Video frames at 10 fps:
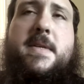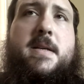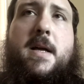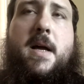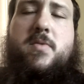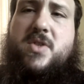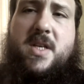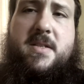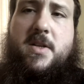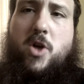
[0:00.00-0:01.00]
It was
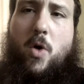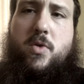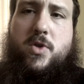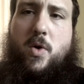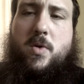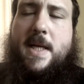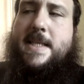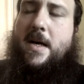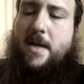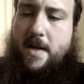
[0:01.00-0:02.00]
just a total
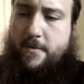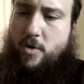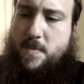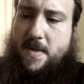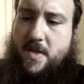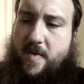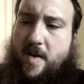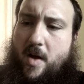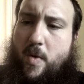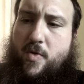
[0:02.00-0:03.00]
letdown, and I forced myself to
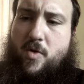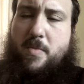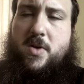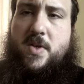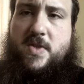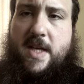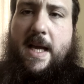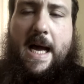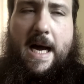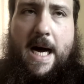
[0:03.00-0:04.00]
get all the way through the book to see
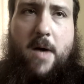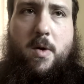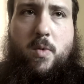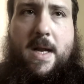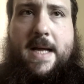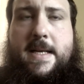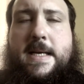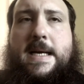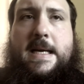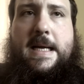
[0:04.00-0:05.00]
how it would end,
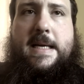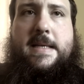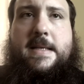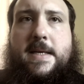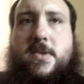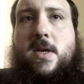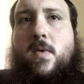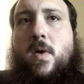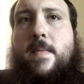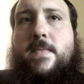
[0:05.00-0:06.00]
and
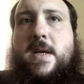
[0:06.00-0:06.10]
etc.